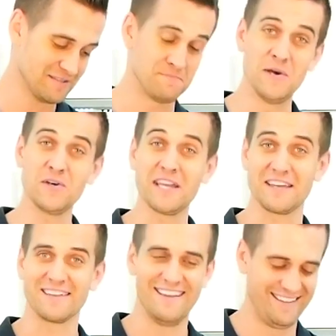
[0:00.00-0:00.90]

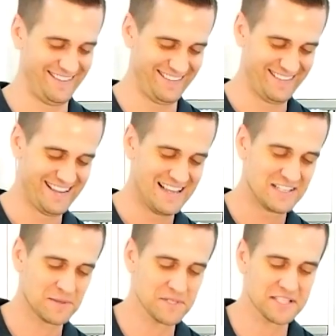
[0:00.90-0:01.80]
milking.
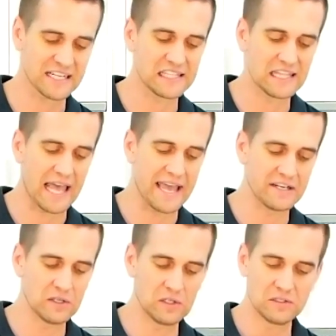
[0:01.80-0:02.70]
I'm just going to
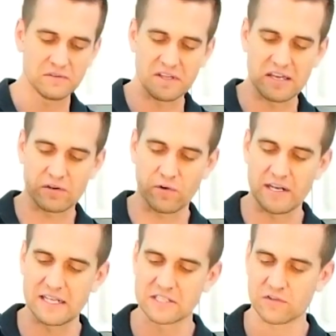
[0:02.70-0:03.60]
ladle the
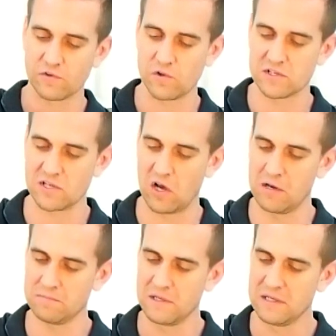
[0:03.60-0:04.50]
ingredients through the
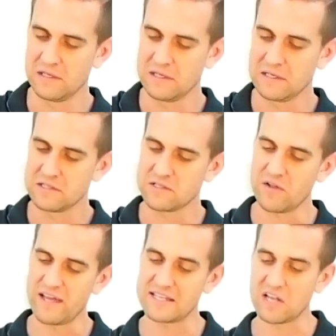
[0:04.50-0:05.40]
top.
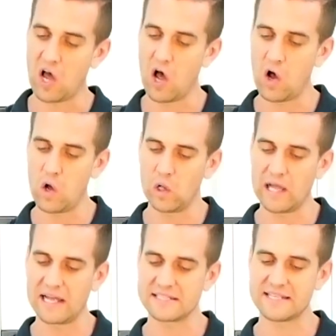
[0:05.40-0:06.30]
So there's a whole
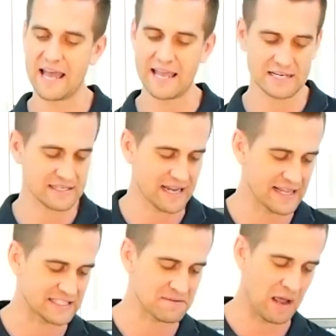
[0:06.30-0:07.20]
date
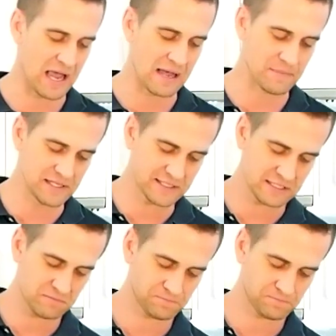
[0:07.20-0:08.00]
and some almonds.